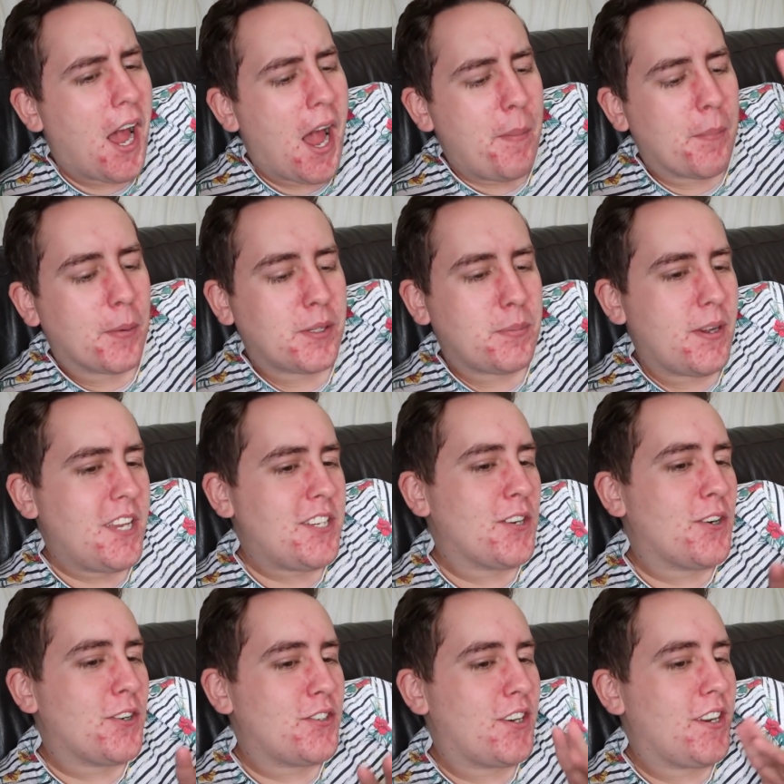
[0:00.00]
I'm up to page
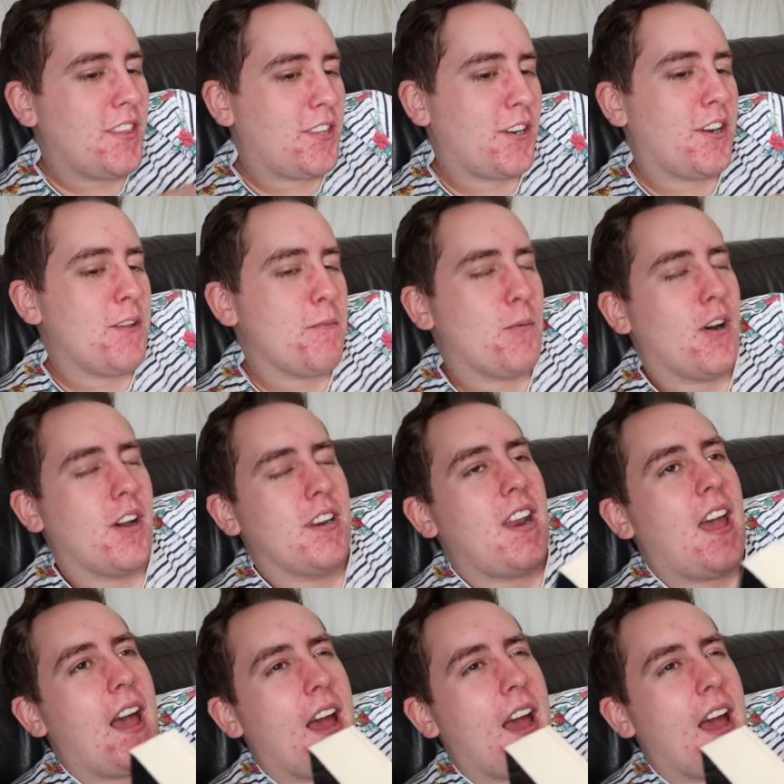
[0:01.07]
131,